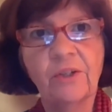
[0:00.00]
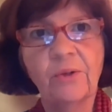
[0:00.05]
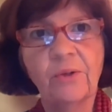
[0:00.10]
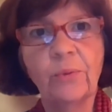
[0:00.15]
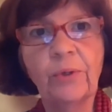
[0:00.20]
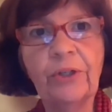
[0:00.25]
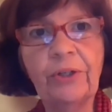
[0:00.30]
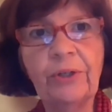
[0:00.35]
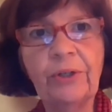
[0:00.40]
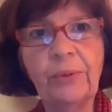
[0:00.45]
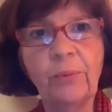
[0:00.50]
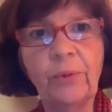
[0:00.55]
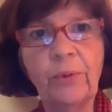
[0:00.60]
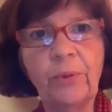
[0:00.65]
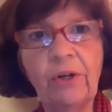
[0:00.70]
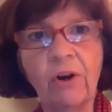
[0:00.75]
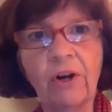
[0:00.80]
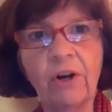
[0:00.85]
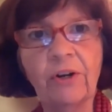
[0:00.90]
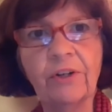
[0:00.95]
We,
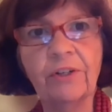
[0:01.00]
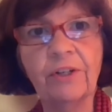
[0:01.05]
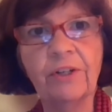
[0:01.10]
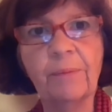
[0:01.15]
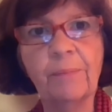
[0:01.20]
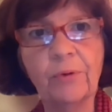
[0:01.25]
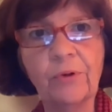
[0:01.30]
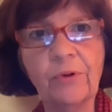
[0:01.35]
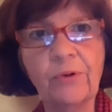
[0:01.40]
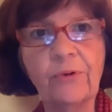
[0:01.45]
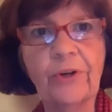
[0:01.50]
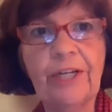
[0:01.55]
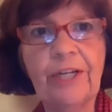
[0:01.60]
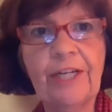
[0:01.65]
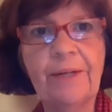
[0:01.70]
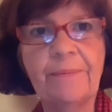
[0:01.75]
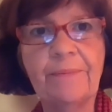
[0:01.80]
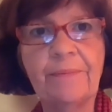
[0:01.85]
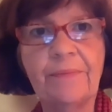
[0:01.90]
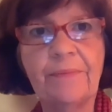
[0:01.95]
we are a
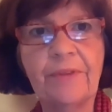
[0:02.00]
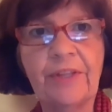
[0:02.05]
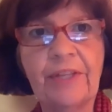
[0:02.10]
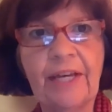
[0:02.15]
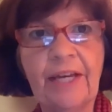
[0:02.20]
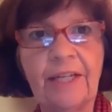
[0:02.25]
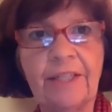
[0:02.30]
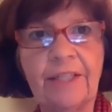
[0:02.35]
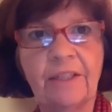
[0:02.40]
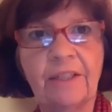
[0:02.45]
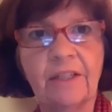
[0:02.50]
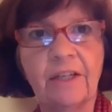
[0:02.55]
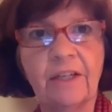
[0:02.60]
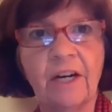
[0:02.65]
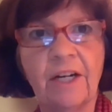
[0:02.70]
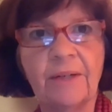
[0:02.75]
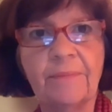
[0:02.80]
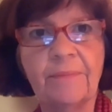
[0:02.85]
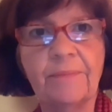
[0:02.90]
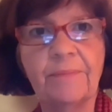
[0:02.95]
program that
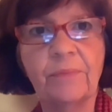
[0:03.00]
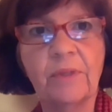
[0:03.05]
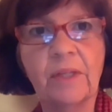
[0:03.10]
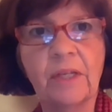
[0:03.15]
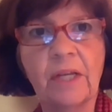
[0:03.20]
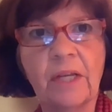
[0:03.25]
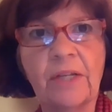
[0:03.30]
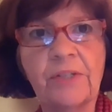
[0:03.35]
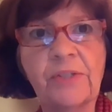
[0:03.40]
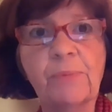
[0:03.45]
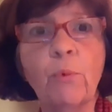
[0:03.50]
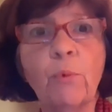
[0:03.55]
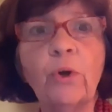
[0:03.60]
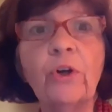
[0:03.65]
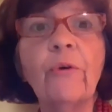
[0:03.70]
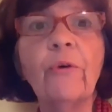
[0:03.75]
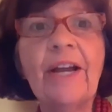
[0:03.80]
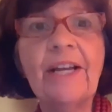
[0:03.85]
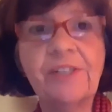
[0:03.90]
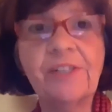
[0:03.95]
um, is
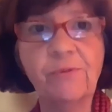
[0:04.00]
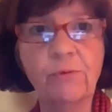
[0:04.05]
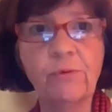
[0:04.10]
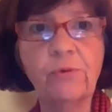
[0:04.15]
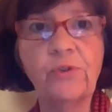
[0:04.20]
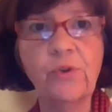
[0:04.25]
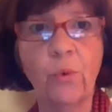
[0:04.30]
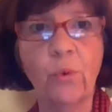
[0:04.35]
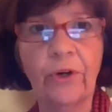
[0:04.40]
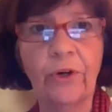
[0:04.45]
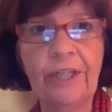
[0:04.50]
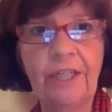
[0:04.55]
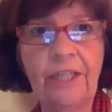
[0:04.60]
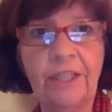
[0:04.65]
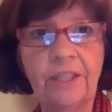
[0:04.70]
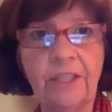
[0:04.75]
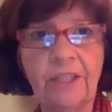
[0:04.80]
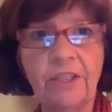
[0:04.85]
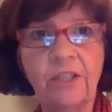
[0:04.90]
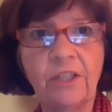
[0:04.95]
more grassroots
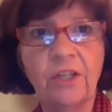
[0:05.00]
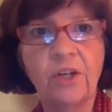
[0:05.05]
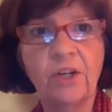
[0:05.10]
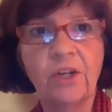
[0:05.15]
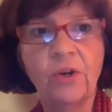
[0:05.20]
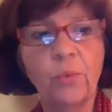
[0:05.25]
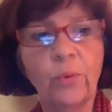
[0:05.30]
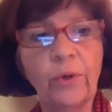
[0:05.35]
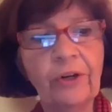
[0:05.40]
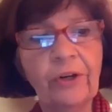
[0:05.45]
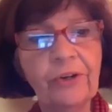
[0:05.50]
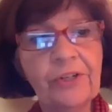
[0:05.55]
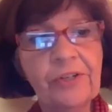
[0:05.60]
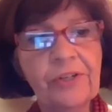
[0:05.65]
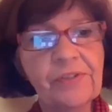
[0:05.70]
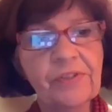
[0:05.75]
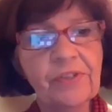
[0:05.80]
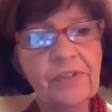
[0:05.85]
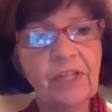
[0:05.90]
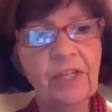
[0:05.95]
oriented.
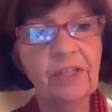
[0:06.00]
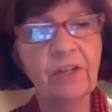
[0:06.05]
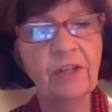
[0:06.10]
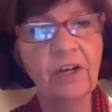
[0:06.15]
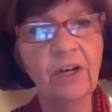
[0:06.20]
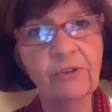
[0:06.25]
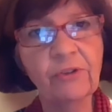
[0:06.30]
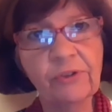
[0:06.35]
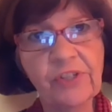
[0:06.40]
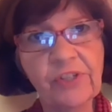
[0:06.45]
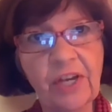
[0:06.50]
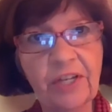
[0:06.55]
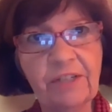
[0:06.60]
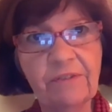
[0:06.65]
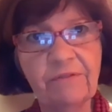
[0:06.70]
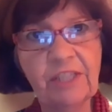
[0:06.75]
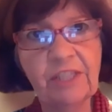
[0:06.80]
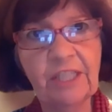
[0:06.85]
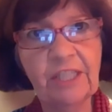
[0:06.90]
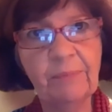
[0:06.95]
Whereas in the other side
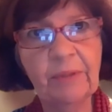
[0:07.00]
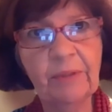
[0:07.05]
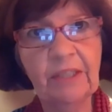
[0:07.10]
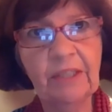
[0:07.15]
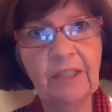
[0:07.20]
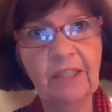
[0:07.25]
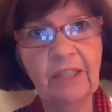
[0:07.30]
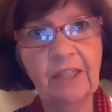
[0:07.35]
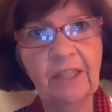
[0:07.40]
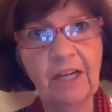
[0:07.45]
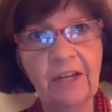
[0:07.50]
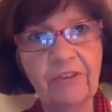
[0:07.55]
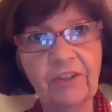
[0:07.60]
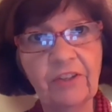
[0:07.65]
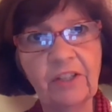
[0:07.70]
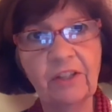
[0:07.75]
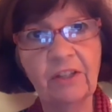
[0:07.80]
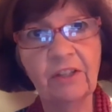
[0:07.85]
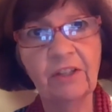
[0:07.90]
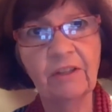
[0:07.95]
of DEP, I
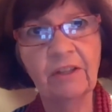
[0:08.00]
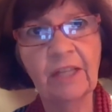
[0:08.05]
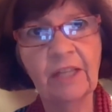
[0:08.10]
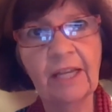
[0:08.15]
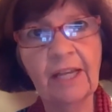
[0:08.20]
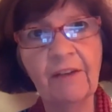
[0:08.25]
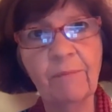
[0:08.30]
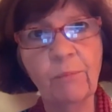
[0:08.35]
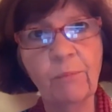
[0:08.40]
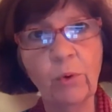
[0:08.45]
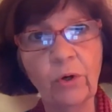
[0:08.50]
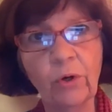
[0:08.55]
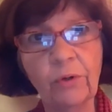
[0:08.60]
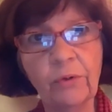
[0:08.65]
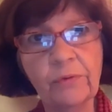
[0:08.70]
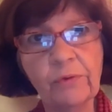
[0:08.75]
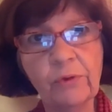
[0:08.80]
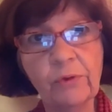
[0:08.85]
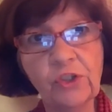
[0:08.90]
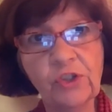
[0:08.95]
think they have
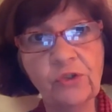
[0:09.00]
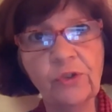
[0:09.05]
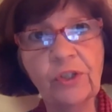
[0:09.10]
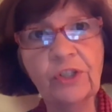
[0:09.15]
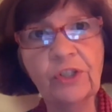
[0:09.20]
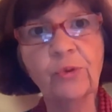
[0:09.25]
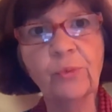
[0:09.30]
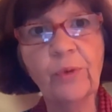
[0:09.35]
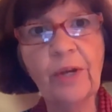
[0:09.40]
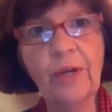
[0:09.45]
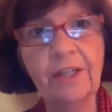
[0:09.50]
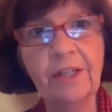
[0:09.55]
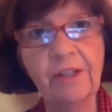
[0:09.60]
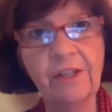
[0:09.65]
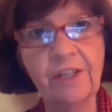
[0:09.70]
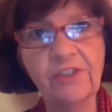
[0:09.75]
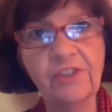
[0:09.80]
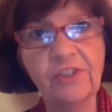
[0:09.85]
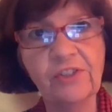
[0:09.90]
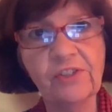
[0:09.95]
more stricter
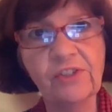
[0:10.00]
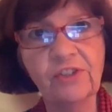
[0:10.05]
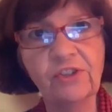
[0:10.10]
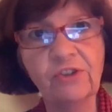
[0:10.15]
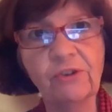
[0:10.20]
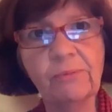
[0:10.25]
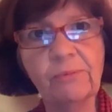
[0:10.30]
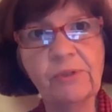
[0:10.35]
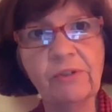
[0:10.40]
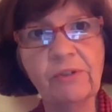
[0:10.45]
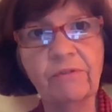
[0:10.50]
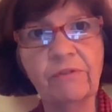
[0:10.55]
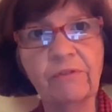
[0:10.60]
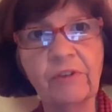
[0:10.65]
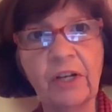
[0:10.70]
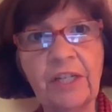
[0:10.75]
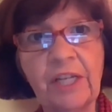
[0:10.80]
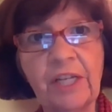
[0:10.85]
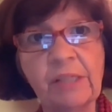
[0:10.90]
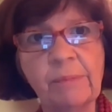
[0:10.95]
regulations in terms of
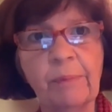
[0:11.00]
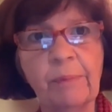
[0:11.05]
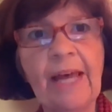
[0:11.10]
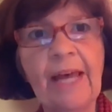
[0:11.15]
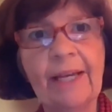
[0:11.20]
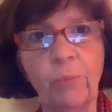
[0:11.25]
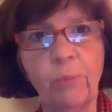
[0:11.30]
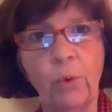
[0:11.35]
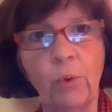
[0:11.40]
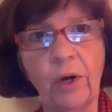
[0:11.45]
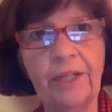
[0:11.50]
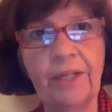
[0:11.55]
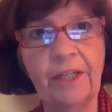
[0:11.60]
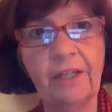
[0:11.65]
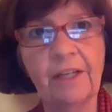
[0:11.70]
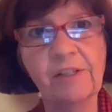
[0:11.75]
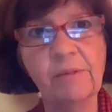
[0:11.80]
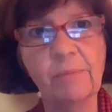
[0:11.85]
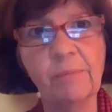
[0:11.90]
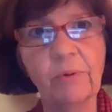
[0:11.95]
uh, it's black and white
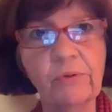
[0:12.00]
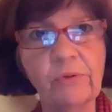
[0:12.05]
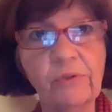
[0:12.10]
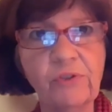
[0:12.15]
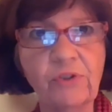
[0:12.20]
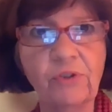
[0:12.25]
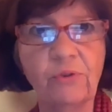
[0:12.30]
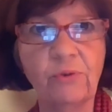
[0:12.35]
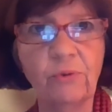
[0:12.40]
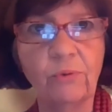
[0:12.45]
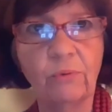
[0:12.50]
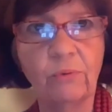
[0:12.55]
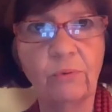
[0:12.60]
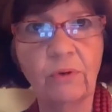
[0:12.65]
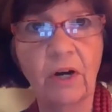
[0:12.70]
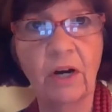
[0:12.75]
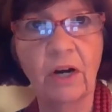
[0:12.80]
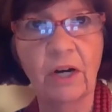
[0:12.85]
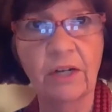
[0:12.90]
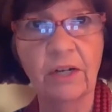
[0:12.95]
as opposed to
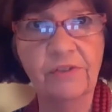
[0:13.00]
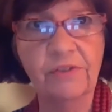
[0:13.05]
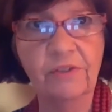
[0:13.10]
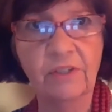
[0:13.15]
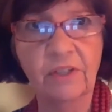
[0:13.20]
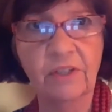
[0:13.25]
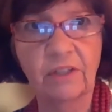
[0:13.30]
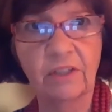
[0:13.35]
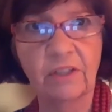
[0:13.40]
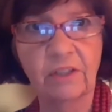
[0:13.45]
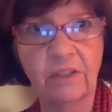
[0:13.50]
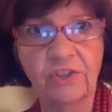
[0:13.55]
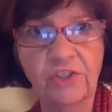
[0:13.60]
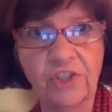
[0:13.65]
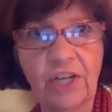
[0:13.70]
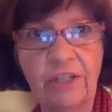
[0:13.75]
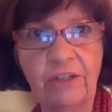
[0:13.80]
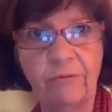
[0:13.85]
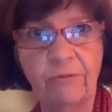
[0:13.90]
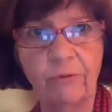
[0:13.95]
us in the
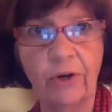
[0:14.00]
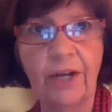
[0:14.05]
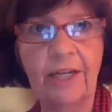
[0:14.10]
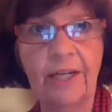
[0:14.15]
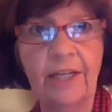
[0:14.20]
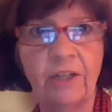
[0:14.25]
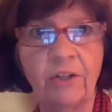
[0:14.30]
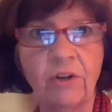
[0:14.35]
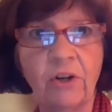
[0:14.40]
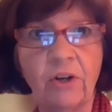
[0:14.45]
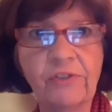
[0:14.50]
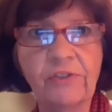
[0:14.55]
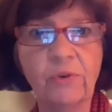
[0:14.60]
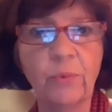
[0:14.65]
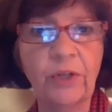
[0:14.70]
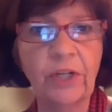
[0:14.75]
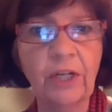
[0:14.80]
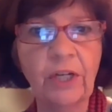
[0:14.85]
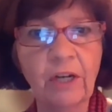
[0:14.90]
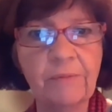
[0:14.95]
shade of gray. And also
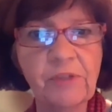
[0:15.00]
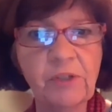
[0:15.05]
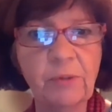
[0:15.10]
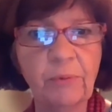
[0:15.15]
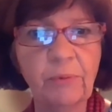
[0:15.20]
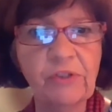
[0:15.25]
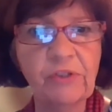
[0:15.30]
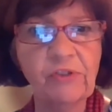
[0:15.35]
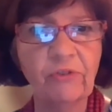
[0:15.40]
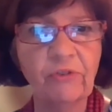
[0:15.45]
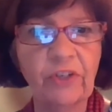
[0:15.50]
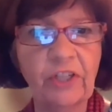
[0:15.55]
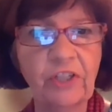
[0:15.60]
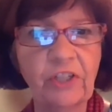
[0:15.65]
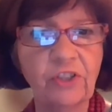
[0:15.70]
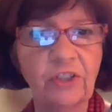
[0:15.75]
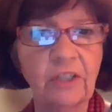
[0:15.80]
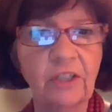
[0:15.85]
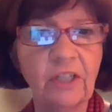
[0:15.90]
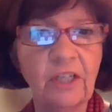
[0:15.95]
when it comes to
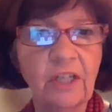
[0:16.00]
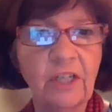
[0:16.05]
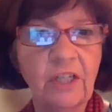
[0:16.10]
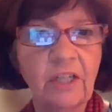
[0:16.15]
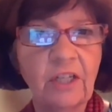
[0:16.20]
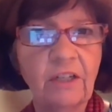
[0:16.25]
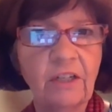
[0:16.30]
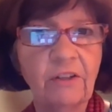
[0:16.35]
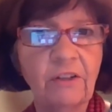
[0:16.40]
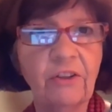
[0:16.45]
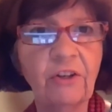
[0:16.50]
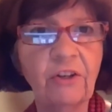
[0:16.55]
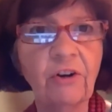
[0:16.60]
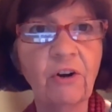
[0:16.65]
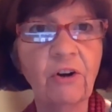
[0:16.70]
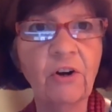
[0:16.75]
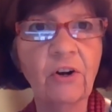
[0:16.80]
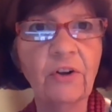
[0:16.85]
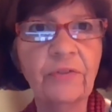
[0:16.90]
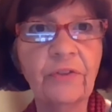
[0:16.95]
preservation, there
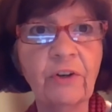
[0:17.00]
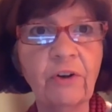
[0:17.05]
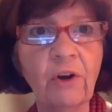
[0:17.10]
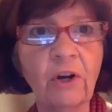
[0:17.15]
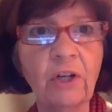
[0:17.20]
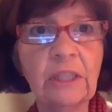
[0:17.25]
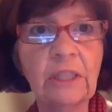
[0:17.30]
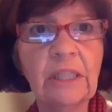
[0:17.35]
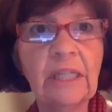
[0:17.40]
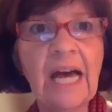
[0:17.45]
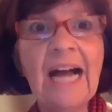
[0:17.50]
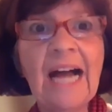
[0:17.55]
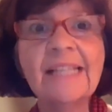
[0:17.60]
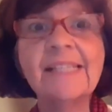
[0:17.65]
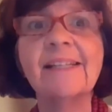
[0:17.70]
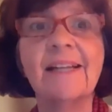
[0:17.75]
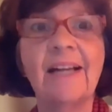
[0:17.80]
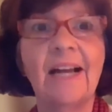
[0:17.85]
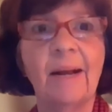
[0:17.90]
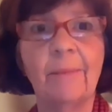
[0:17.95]
are, there are
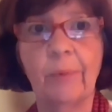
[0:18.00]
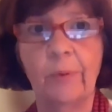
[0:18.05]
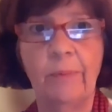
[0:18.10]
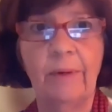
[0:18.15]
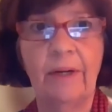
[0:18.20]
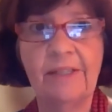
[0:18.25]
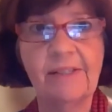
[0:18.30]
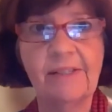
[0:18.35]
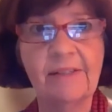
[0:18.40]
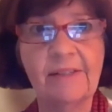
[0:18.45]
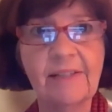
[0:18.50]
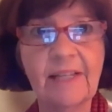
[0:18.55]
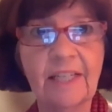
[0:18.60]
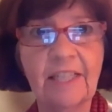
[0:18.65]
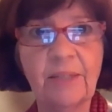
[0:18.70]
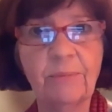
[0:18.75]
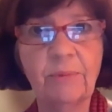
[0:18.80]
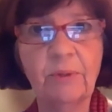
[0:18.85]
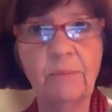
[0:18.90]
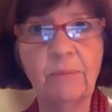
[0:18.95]
lots of compromises that
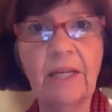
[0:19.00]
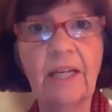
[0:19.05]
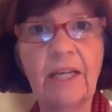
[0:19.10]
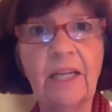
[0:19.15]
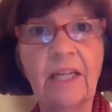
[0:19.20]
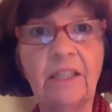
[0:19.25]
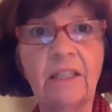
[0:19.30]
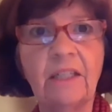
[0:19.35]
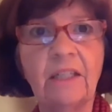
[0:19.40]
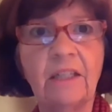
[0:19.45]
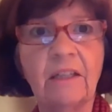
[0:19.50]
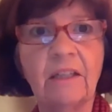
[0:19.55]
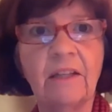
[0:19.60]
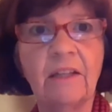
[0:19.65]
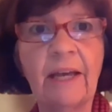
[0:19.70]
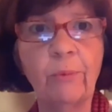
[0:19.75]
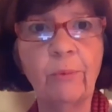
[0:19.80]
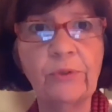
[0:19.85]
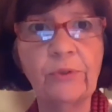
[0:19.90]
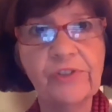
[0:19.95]
can be made
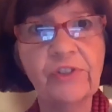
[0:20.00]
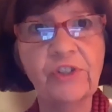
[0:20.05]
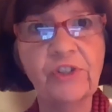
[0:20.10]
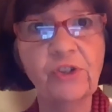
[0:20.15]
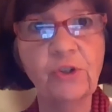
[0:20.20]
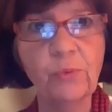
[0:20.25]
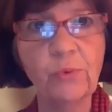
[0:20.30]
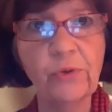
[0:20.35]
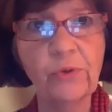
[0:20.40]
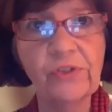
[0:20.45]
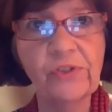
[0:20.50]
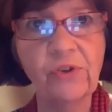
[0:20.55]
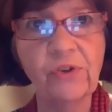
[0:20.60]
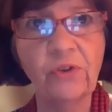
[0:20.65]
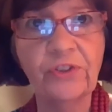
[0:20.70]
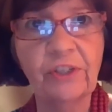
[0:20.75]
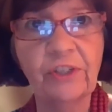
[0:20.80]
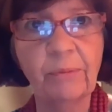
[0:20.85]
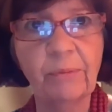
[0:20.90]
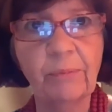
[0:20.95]
that will still
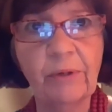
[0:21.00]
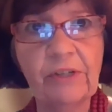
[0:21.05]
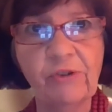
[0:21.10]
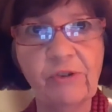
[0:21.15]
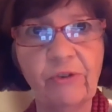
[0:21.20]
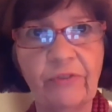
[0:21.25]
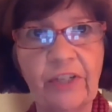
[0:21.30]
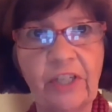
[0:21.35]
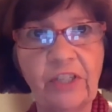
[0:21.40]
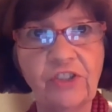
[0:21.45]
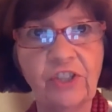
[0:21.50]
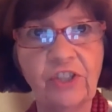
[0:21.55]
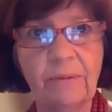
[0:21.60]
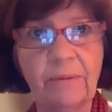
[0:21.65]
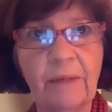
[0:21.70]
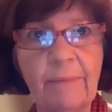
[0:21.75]
result in a preservation.